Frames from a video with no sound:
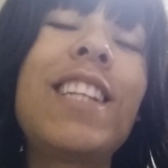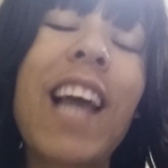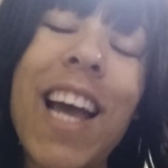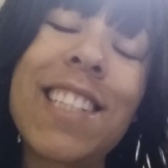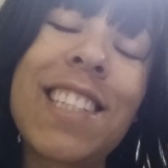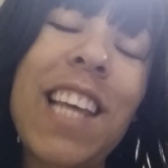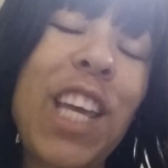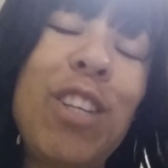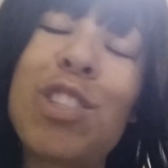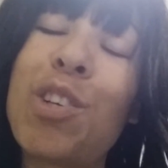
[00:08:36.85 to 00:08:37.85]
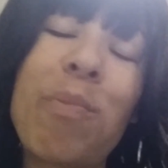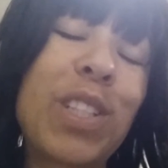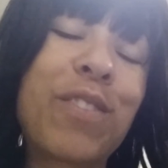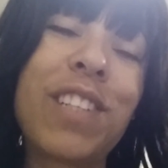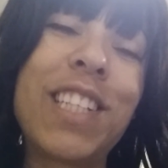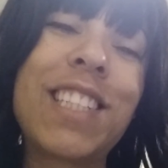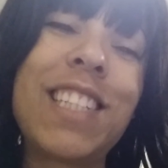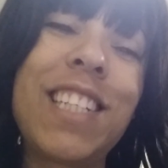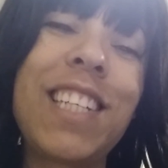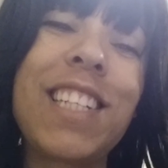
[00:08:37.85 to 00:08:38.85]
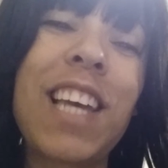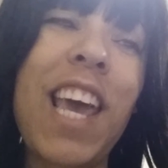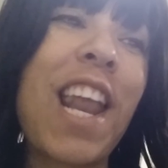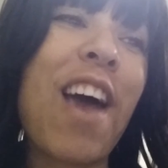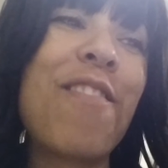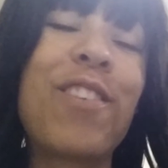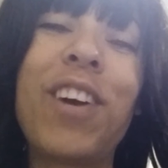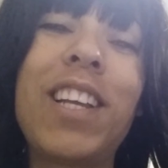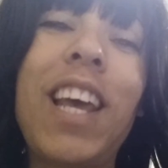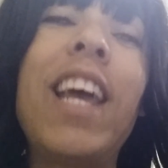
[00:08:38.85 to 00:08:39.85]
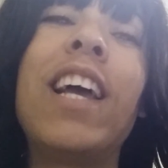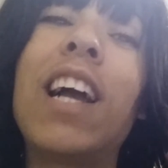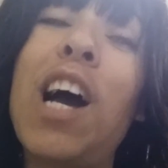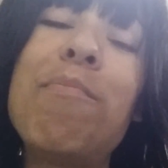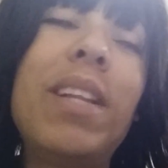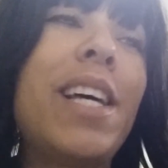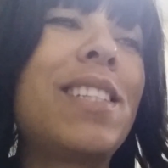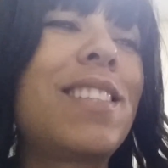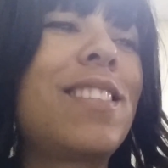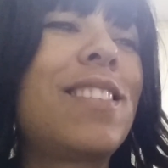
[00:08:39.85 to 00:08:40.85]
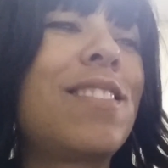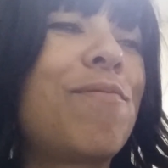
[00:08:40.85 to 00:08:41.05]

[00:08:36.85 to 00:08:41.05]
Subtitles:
guys, thank you so much for listening, and have a great day, and God bless.